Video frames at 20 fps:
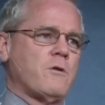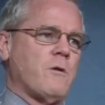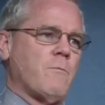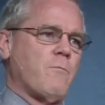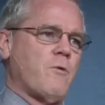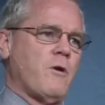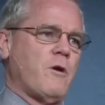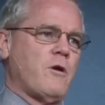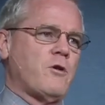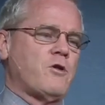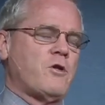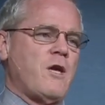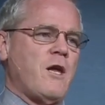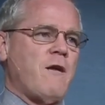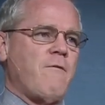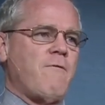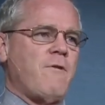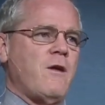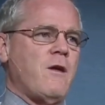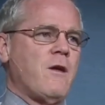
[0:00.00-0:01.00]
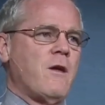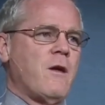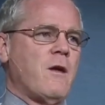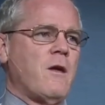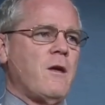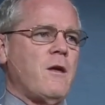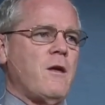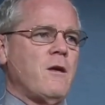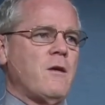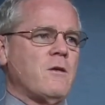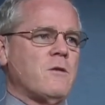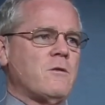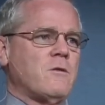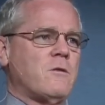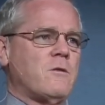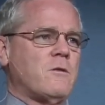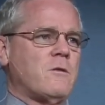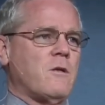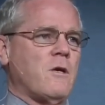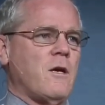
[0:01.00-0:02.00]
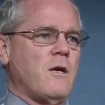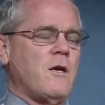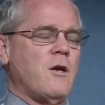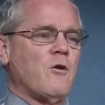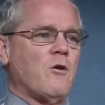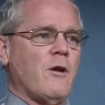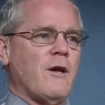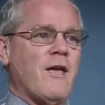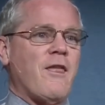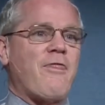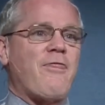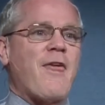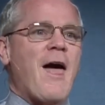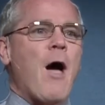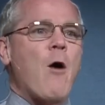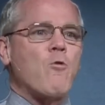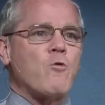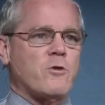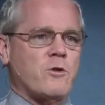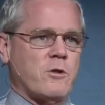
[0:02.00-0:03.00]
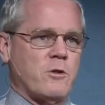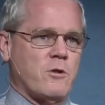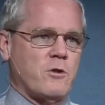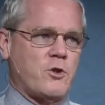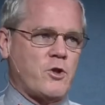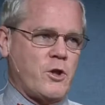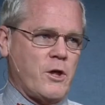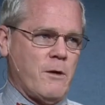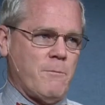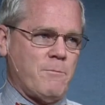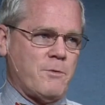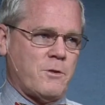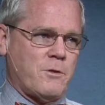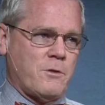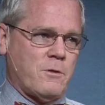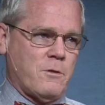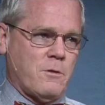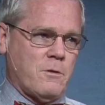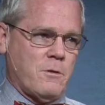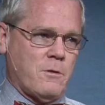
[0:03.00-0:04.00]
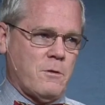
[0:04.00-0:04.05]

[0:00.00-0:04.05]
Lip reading: the British Navy is nearly 1,000 ships.